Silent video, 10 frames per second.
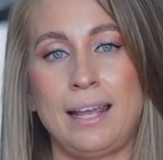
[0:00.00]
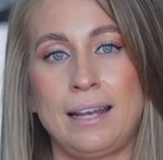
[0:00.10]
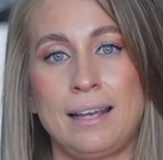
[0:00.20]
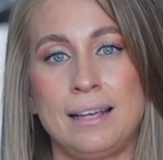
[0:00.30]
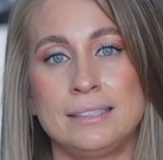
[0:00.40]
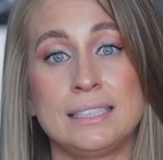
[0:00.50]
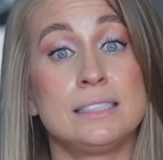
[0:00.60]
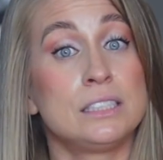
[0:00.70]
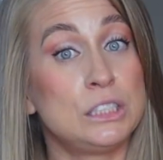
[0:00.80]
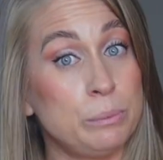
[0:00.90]
and
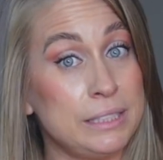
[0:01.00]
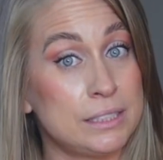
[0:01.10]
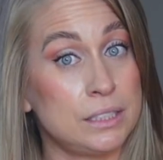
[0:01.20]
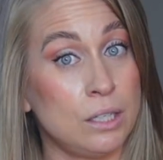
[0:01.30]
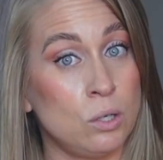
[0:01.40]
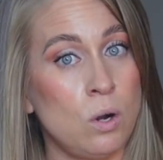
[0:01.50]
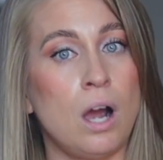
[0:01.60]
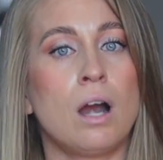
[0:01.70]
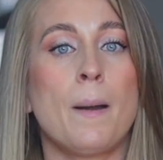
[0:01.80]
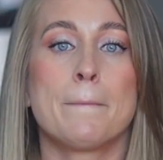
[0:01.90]
in doing so
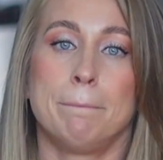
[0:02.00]
are